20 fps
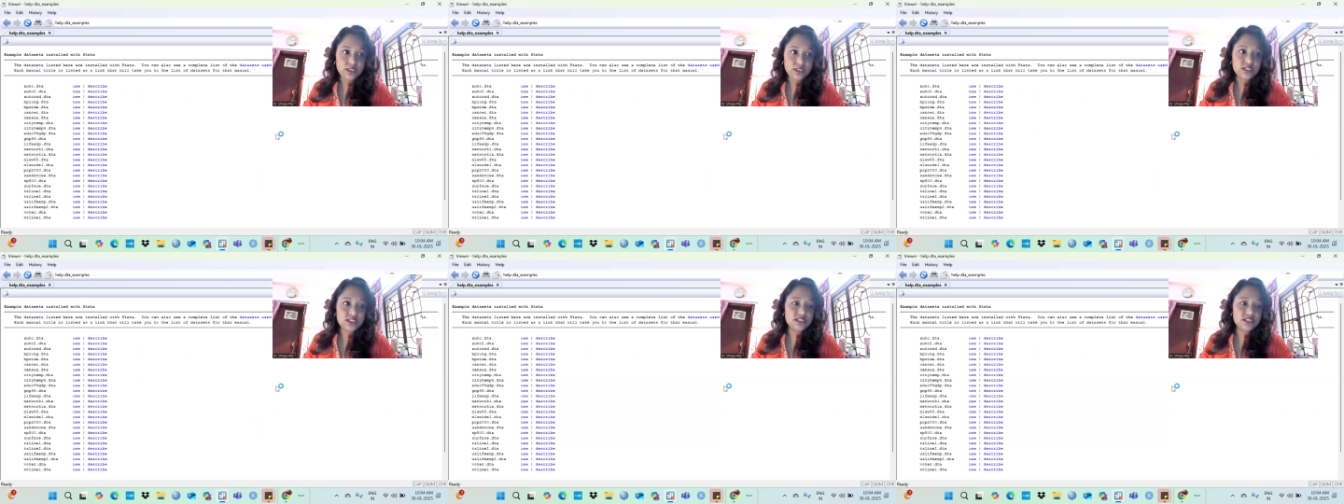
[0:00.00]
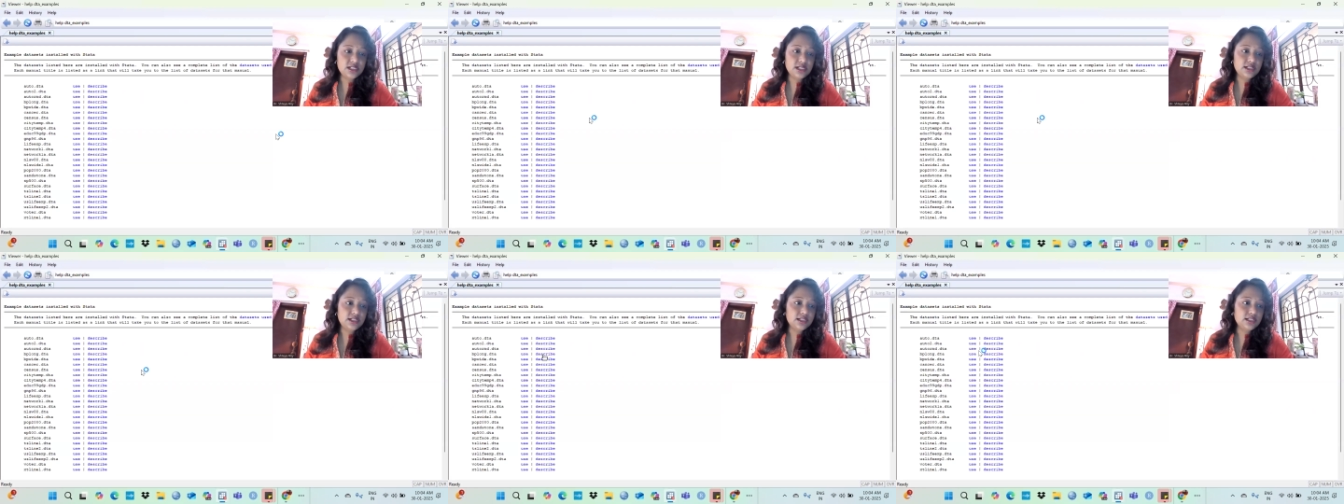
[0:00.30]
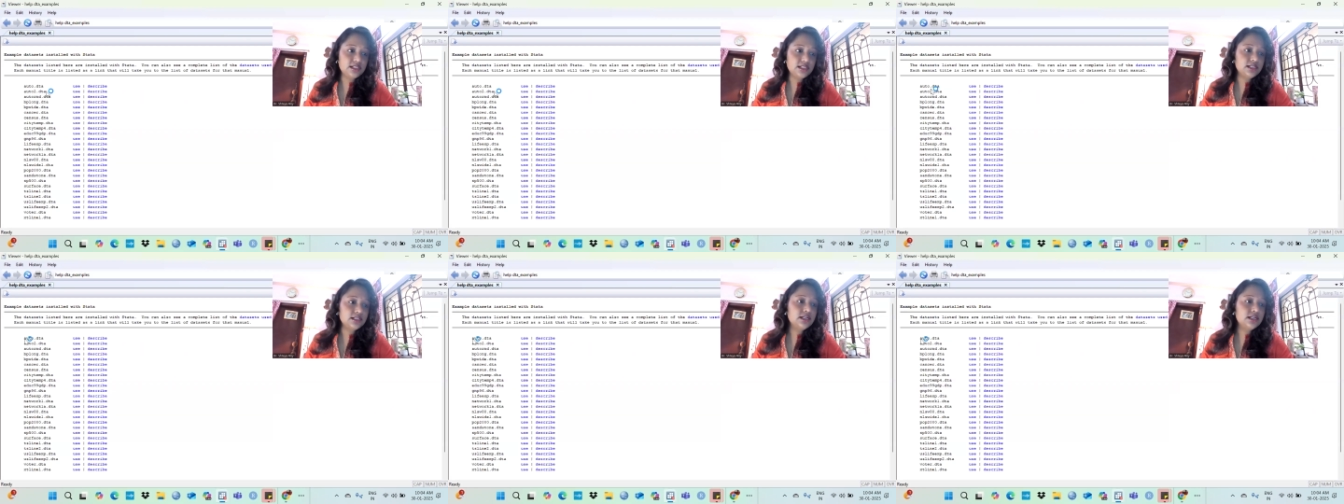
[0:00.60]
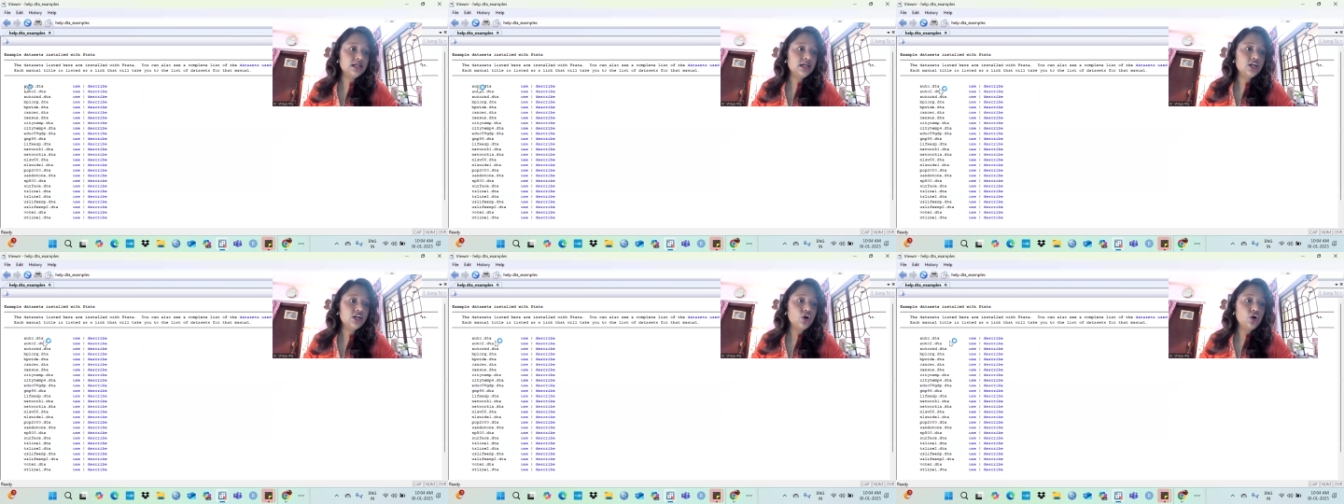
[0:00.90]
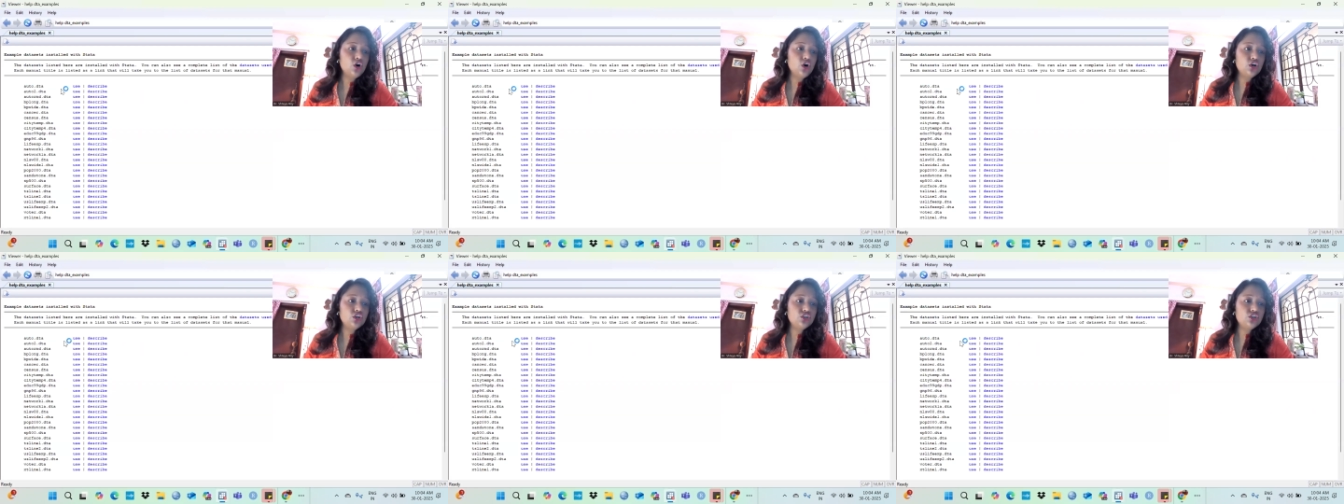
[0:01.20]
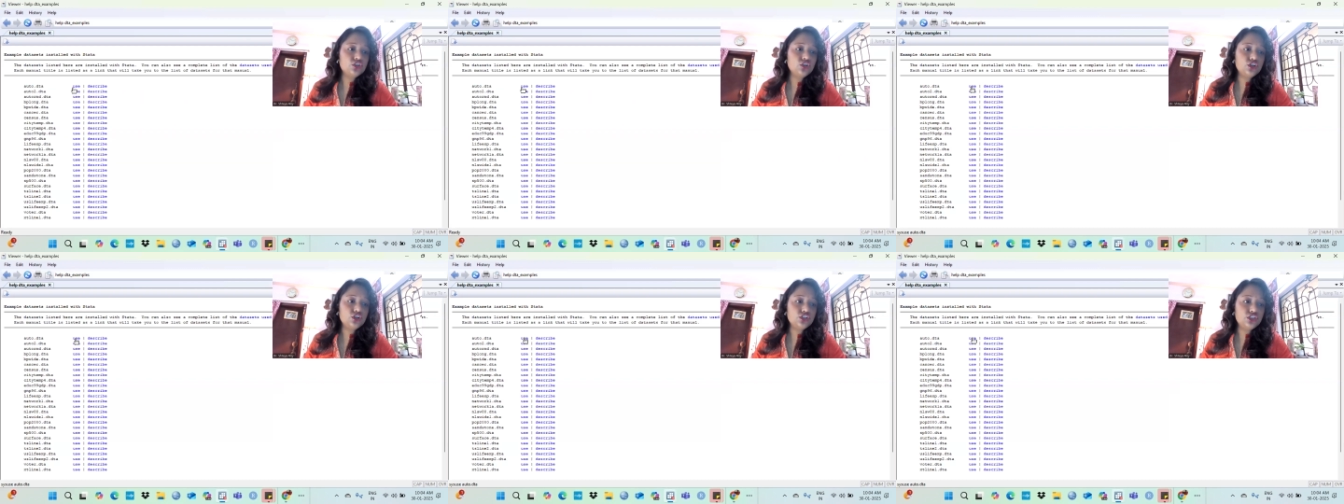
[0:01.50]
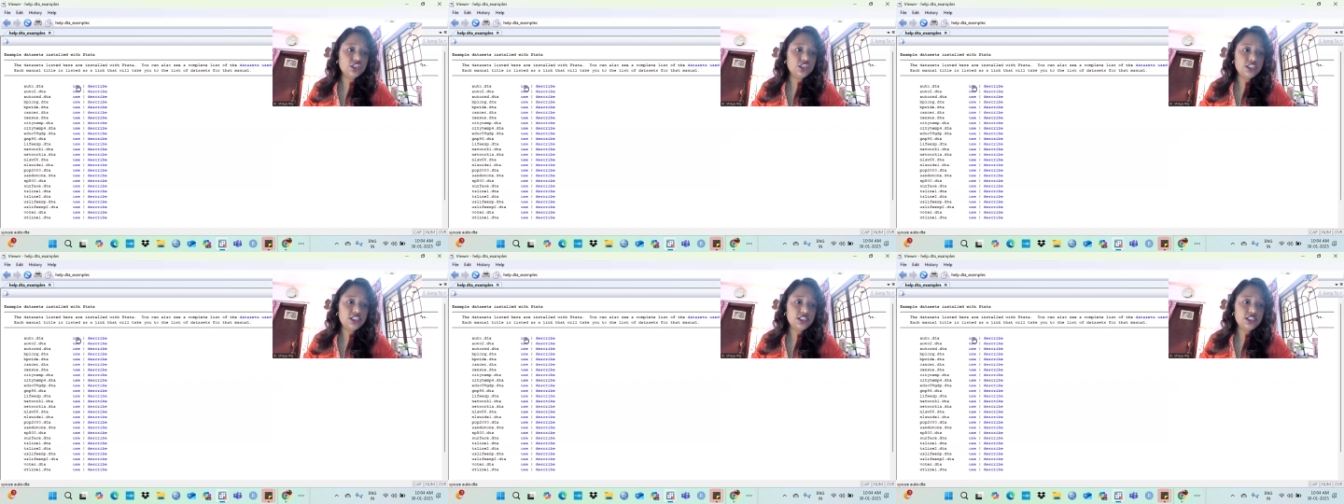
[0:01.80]
with STATA,
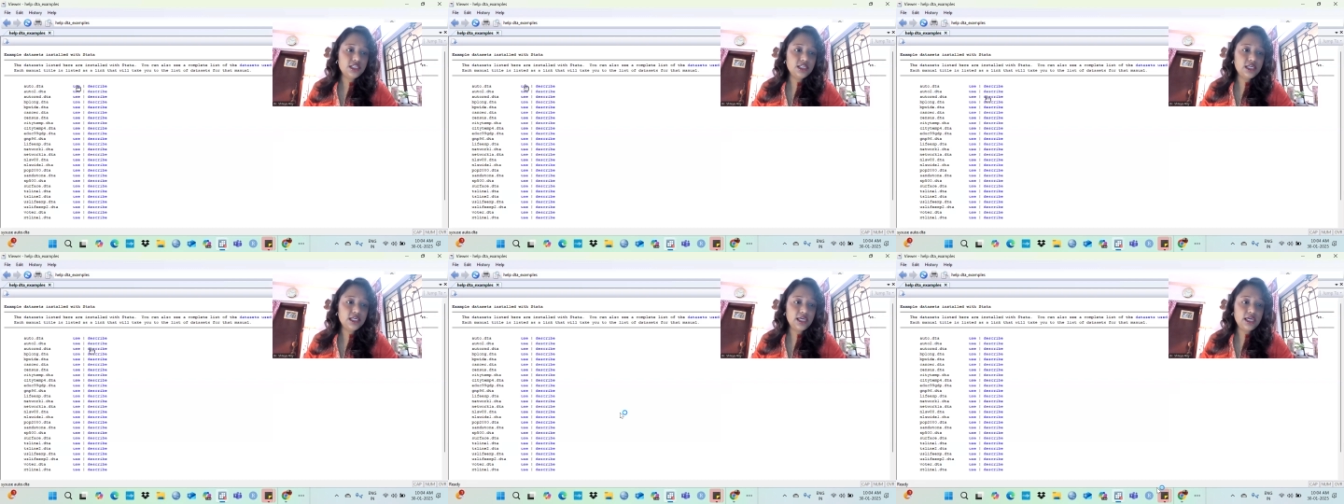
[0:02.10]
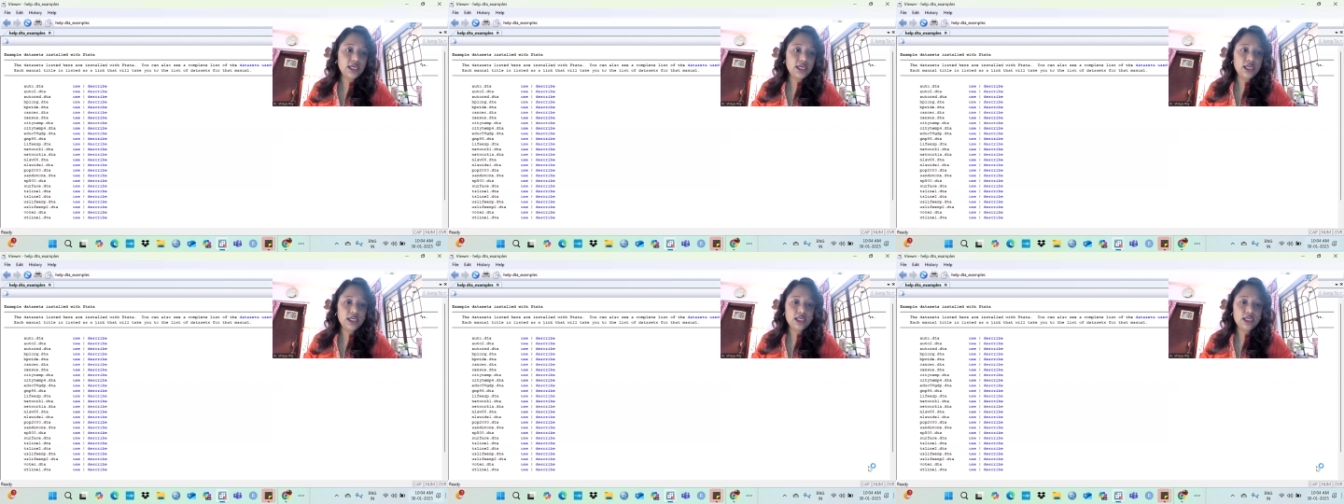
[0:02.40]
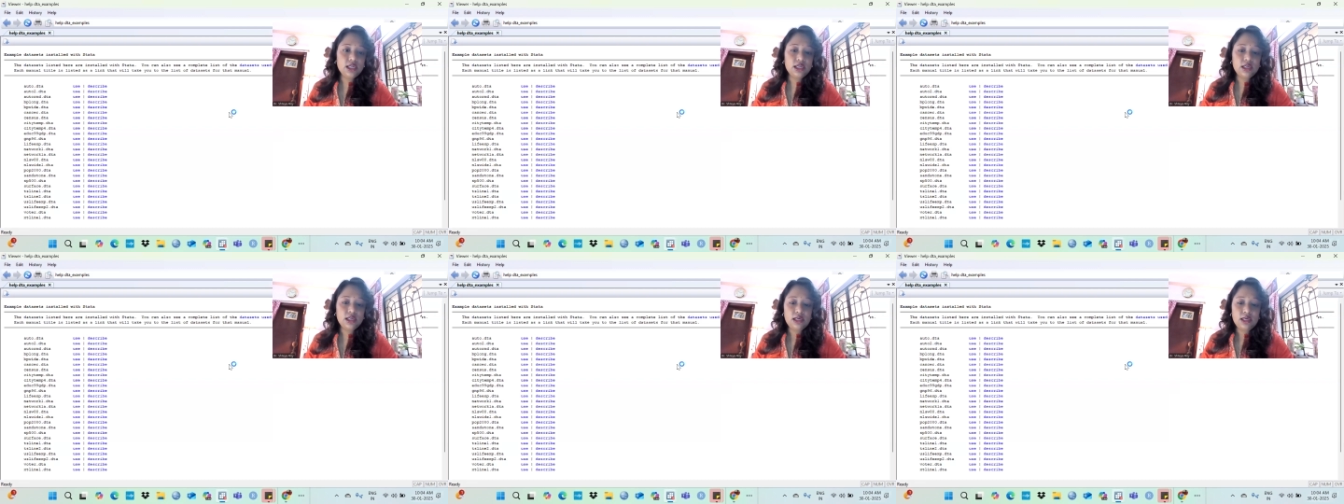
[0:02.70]
auto.dta,